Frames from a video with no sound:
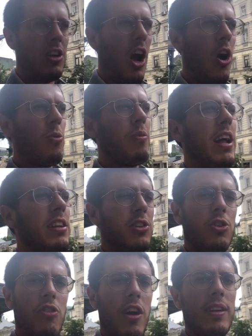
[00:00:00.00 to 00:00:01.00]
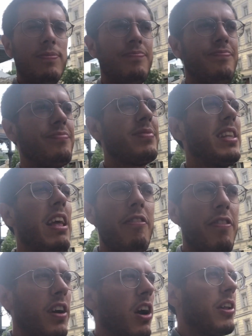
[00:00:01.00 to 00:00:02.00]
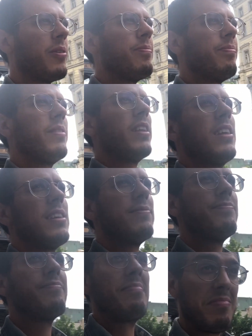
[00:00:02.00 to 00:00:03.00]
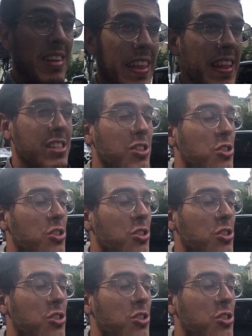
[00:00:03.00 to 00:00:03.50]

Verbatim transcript: homeland in Ukraine. Never forgot it. And that's the